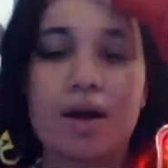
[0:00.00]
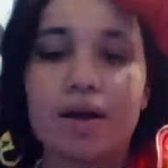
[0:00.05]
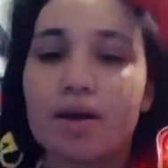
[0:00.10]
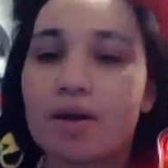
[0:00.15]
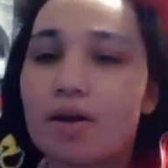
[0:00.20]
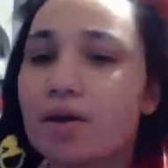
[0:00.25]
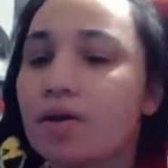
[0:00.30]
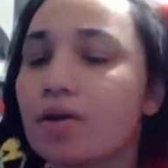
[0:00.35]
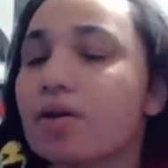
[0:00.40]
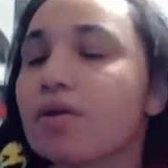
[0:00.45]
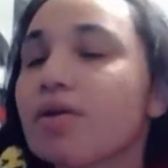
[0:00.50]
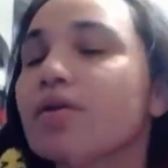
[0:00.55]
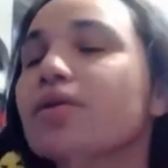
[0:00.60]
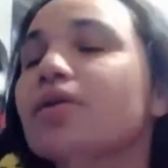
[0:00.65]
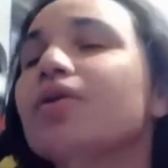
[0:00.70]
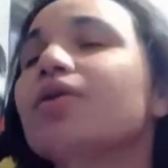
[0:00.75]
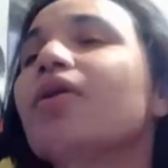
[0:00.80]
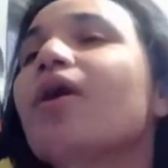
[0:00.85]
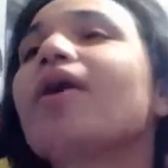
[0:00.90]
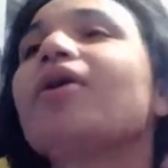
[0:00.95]

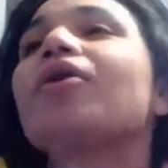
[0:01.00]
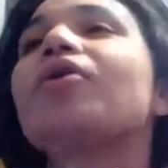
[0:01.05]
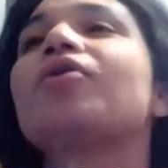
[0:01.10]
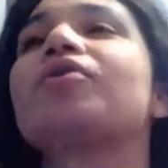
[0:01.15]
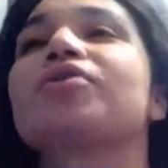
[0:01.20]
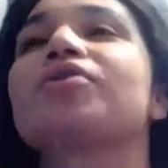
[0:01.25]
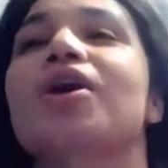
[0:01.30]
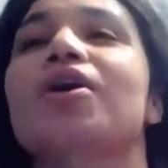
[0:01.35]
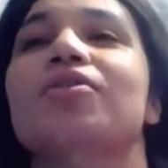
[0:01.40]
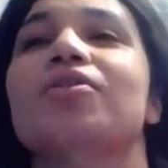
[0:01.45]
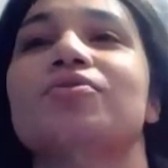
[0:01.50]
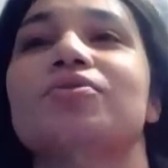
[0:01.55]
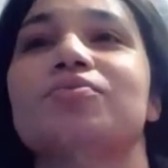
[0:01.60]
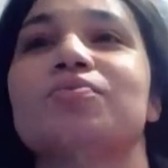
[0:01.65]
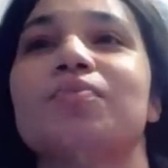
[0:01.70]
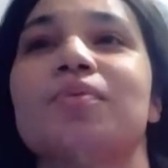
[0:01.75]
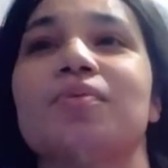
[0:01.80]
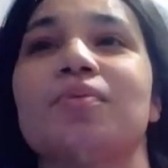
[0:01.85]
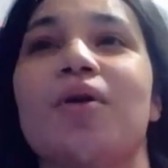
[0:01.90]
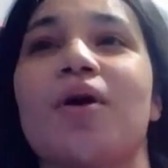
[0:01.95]
You know, I know a lot of
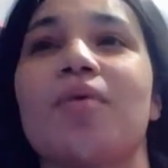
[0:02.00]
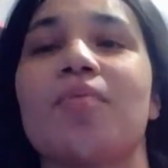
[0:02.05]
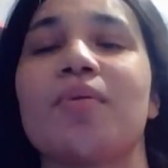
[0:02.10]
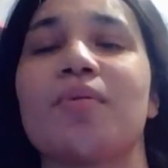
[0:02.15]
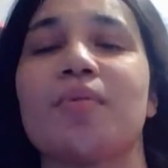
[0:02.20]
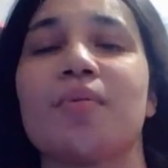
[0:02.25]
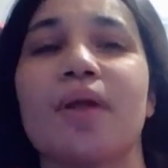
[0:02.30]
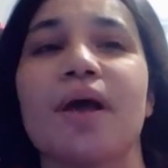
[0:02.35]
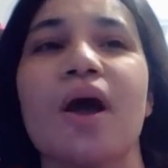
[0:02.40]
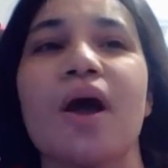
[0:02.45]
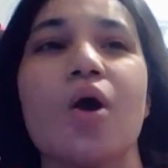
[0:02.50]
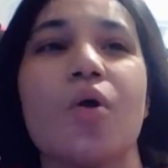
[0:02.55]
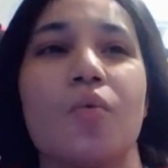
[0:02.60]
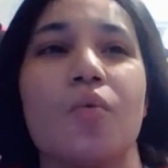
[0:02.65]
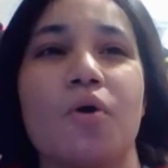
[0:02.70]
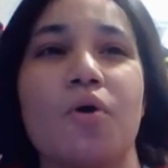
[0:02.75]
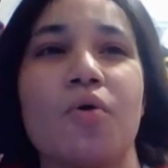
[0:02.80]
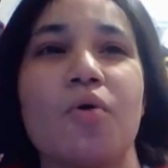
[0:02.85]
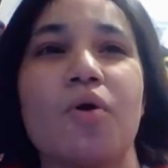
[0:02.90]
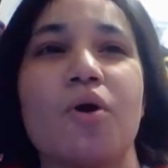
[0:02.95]
those people, a lot of people are like,
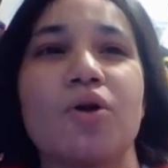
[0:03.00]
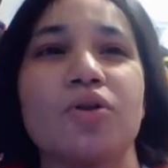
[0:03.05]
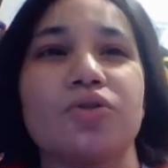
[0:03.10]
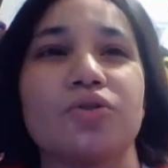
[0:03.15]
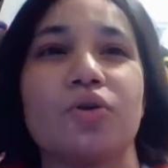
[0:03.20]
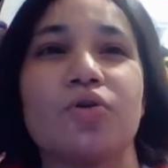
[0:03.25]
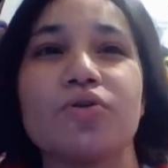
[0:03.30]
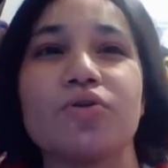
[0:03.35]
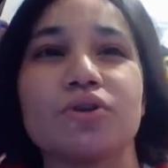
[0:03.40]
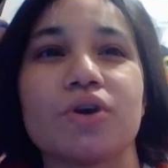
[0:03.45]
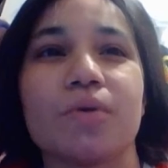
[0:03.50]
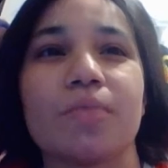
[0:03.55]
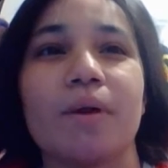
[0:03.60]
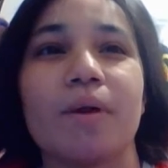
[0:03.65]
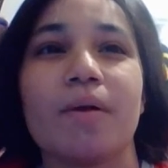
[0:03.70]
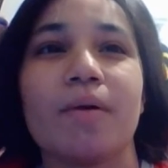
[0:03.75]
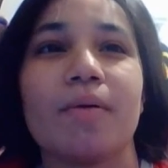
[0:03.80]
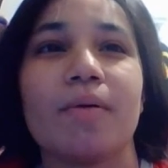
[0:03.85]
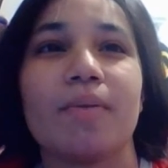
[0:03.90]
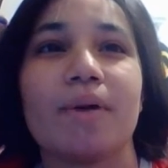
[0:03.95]
well, those are
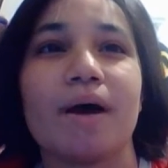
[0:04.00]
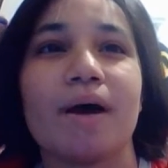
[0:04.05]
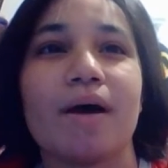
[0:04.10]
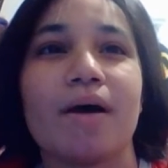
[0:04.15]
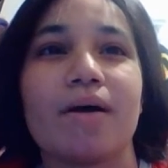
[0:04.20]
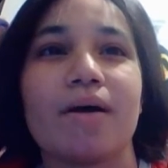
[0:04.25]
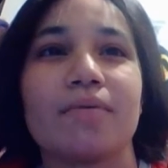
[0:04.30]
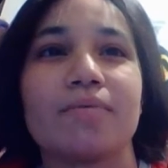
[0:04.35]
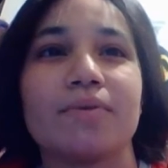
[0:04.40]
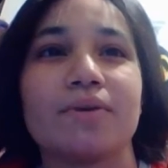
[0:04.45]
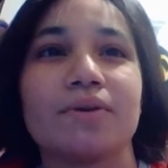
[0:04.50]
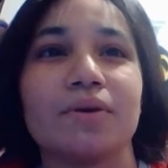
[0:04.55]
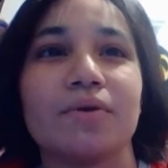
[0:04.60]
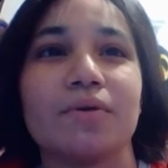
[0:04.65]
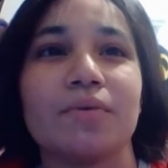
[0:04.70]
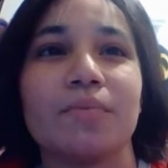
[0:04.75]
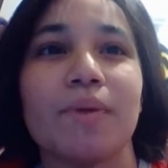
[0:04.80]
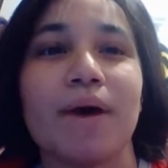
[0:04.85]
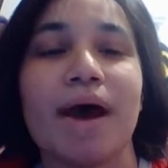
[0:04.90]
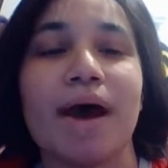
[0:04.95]
blah, blah, blah, you
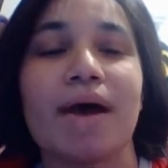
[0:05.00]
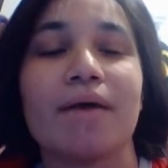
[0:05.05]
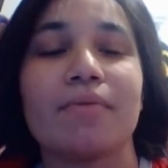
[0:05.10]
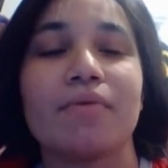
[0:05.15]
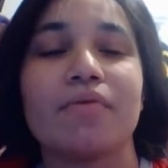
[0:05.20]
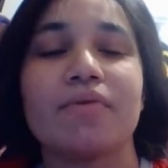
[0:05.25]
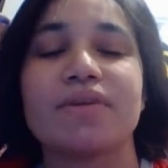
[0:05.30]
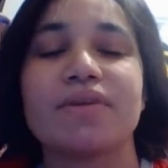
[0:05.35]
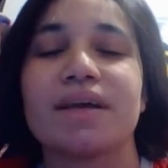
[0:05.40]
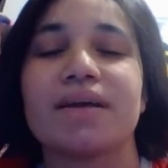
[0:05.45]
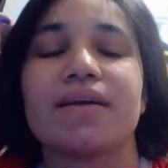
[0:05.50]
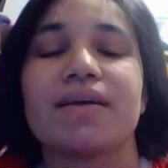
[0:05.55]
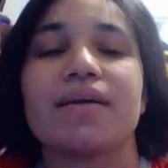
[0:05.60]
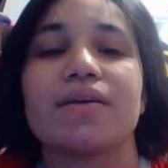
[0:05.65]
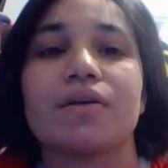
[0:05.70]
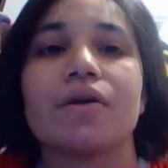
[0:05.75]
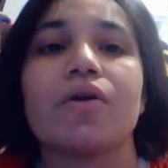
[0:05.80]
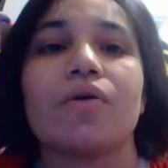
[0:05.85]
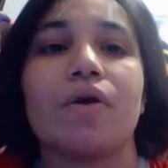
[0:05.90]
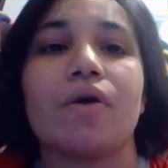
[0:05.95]
know, bad movies. Like,
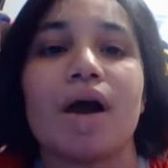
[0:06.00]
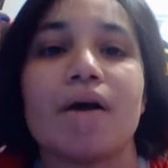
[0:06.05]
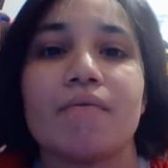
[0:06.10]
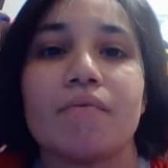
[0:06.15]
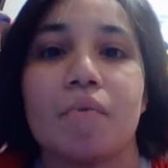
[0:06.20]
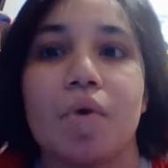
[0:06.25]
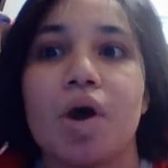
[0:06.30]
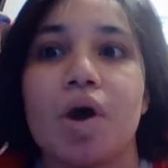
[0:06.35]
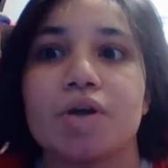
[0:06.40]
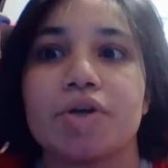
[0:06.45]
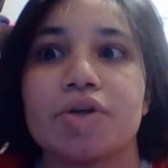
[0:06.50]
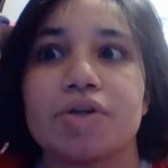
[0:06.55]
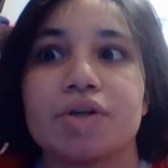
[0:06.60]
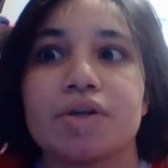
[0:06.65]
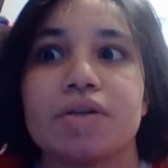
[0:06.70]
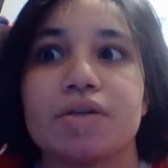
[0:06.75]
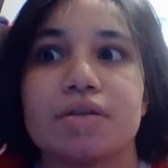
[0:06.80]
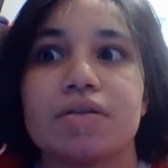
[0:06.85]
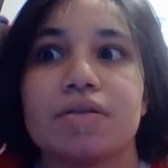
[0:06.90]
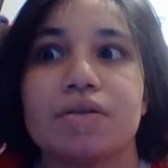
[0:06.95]
no, I watched,
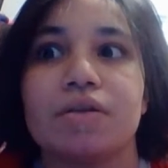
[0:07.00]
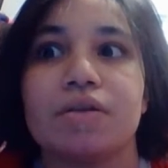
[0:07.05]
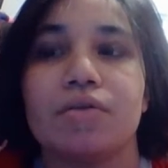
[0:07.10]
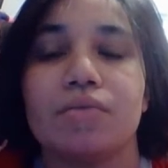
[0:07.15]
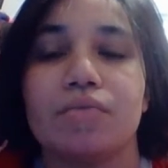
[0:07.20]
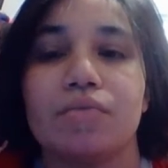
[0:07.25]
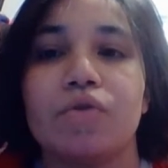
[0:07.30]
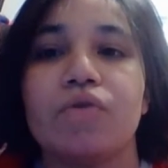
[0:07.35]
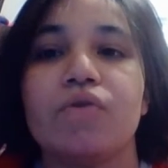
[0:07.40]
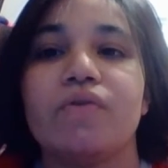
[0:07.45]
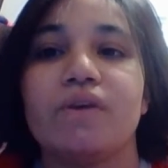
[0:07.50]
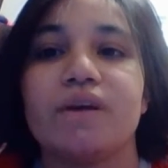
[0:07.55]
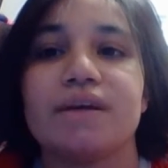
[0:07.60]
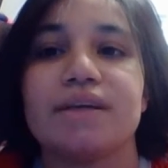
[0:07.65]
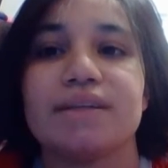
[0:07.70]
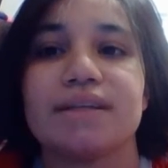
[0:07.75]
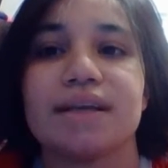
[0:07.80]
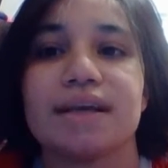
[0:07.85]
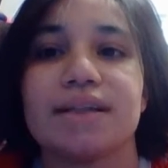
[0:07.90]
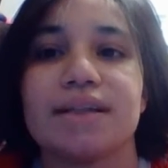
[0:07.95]
you know,
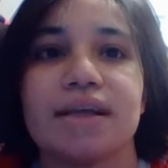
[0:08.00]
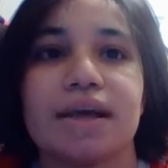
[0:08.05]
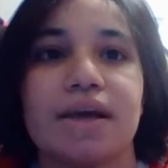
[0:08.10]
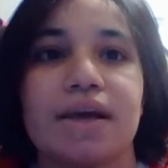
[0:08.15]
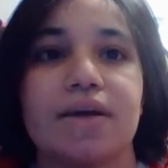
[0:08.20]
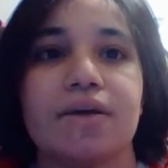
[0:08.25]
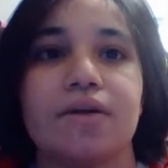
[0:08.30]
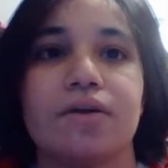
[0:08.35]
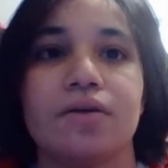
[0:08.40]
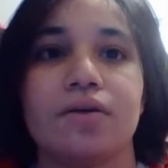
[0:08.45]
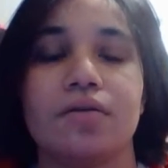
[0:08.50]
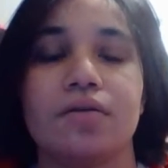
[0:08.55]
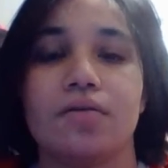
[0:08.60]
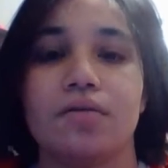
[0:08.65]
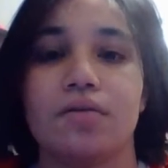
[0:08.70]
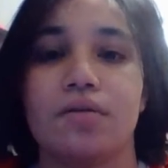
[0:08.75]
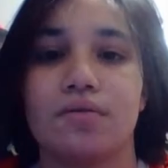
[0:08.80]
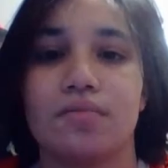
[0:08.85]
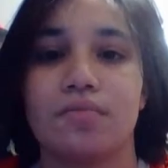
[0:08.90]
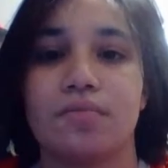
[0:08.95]
movies like that, you
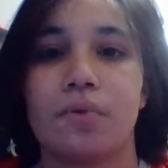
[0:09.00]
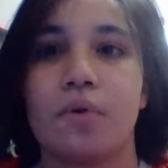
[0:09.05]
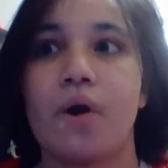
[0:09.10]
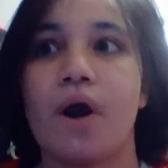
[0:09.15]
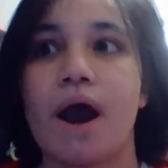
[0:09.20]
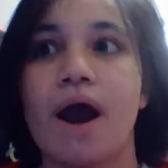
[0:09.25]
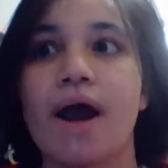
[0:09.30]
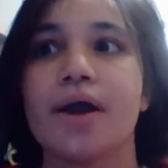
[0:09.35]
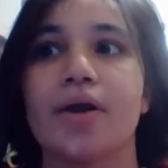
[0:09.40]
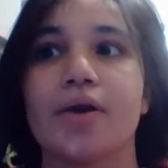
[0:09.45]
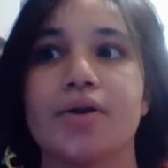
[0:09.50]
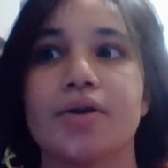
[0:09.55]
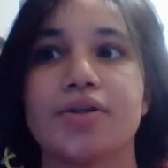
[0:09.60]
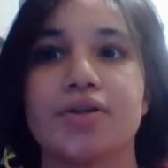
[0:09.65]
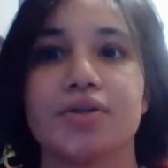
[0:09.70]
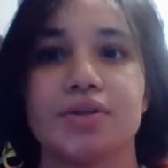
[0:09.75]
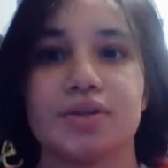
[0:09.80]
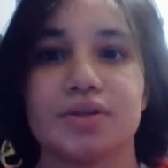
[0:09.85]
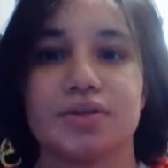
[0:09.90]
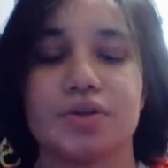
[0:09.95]
know, prior
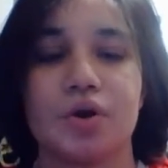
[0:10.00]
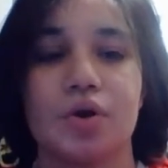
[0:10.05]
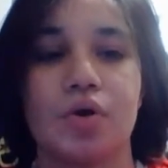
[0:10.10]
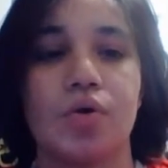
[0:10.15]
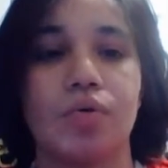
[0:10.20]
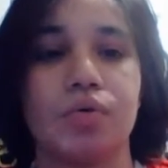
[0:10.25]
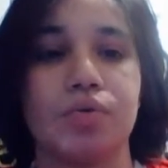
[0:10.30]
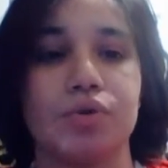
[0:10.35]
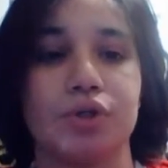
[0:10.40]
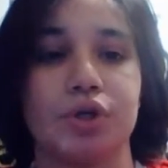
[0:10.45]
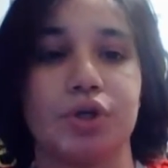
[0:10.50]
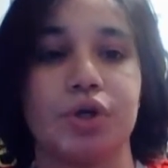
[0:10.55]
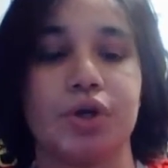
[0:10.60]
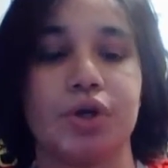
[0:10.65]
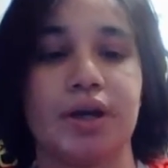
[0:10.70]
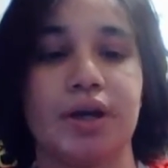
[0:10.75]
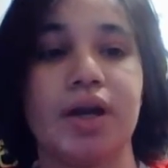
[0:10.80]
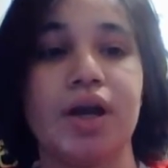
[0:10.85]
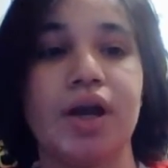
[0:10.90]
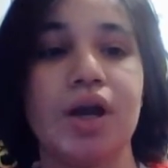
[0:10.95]
to this whole
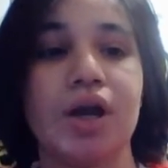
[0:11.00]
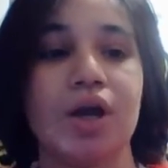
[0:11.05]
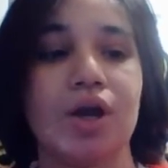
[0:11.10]
journey.